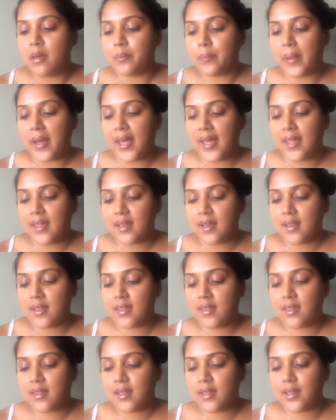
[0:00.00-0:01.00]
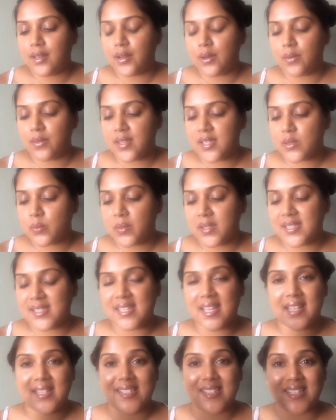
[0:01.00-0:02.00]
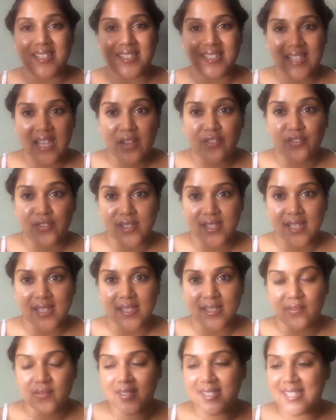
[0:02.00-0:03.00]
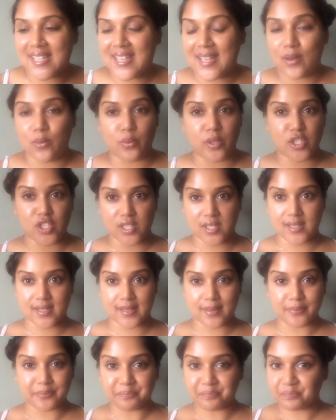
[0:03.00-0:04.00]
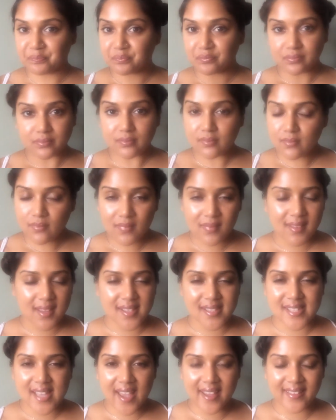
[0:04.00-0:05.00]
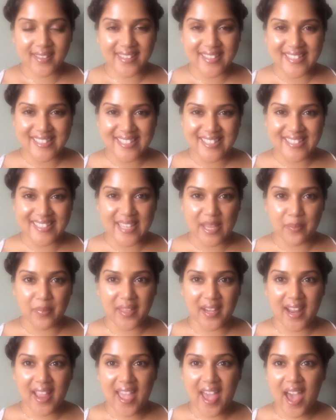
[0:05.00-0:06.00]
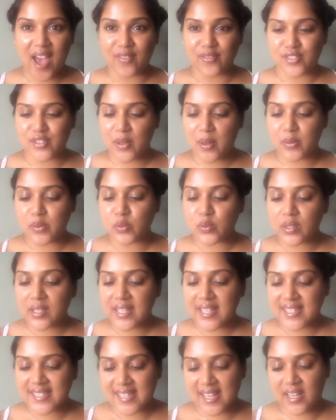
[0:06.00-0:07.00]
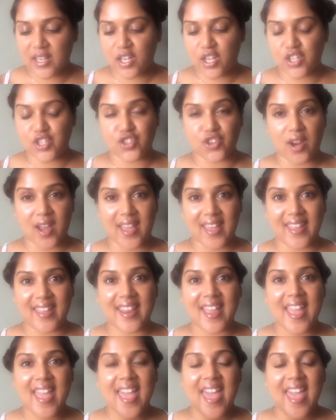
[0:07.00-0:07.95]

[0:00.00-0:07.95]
But, you know, this one says safe for sensitive skin, which is exactly the skin type that I have. So I was really excited to try it.